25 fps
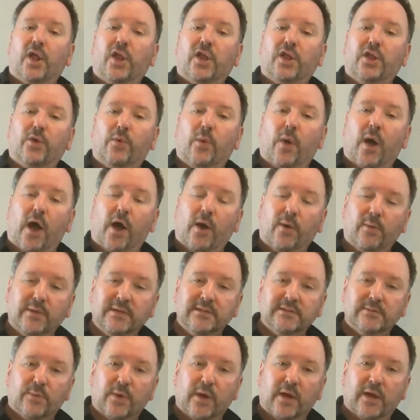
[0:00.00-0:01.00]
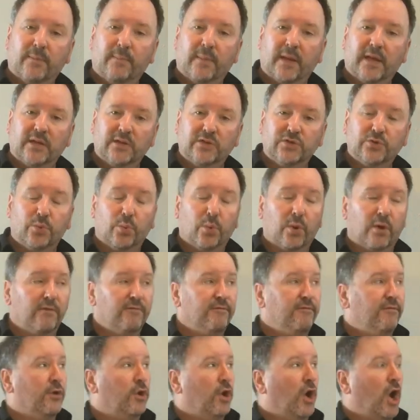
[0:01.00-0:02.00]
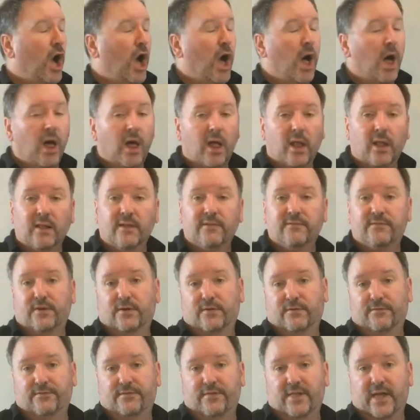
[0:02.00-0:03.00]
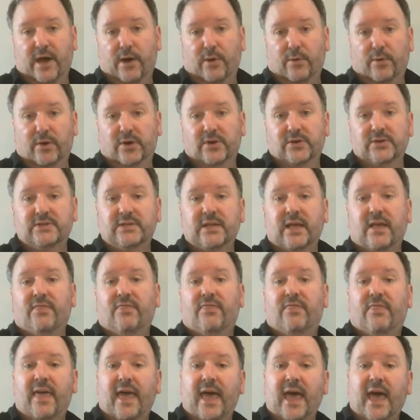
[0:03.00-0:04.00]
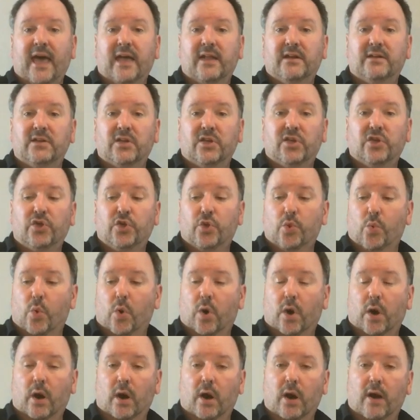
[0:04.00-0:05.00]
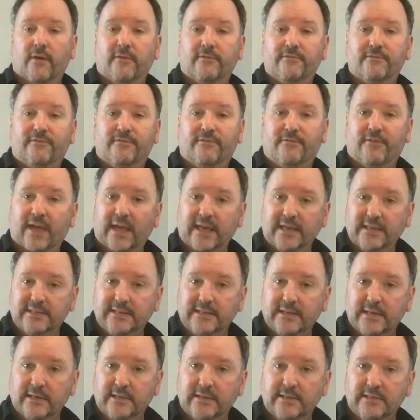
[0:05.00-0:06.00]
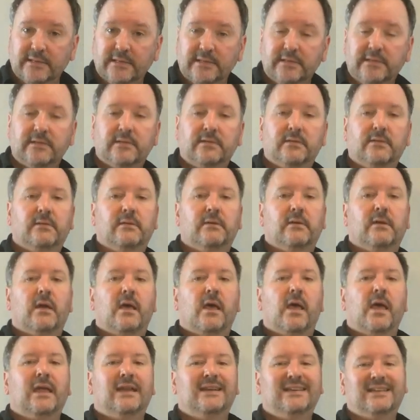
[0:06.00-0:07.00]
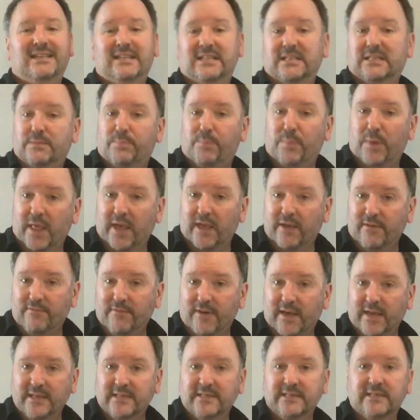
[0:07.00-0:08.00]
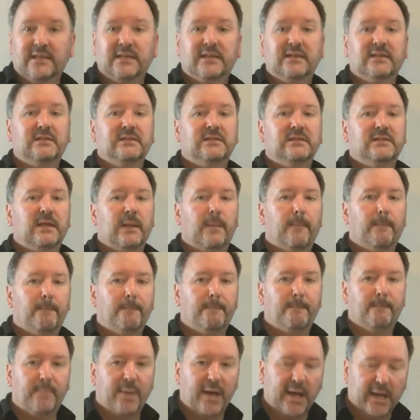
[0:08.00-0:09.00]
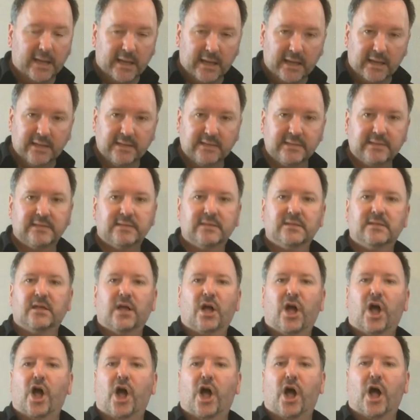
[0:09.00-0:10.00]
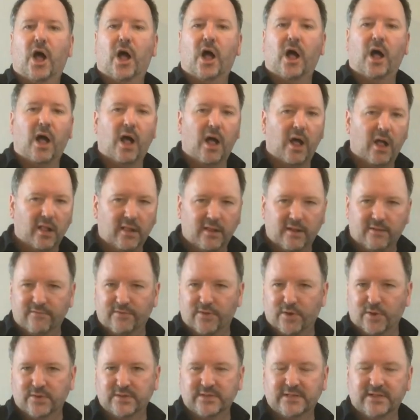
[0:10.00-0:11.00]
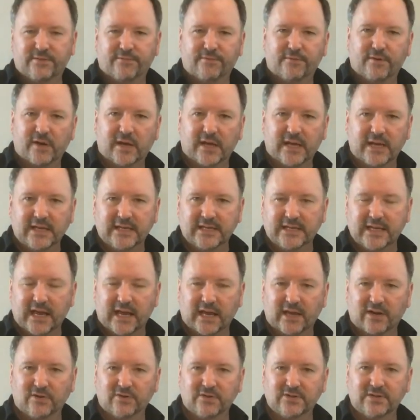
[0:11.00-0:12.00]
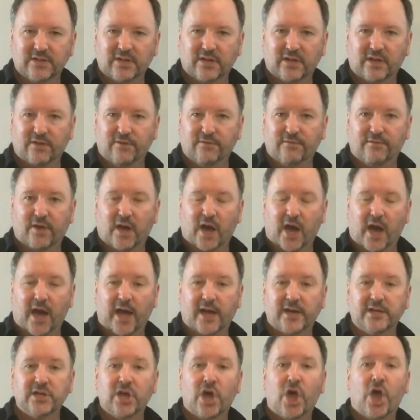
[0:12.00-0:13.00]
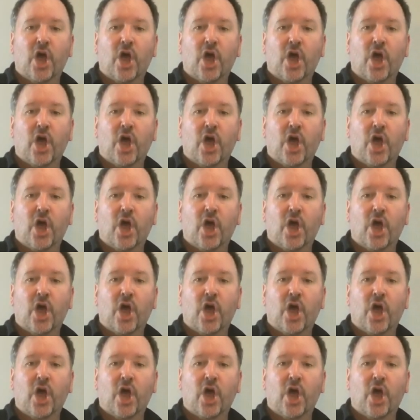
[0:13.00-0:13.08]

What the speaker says: you always want to make sure for all of your flowers that your vases, display vases, buckets, all of those different containers that you've got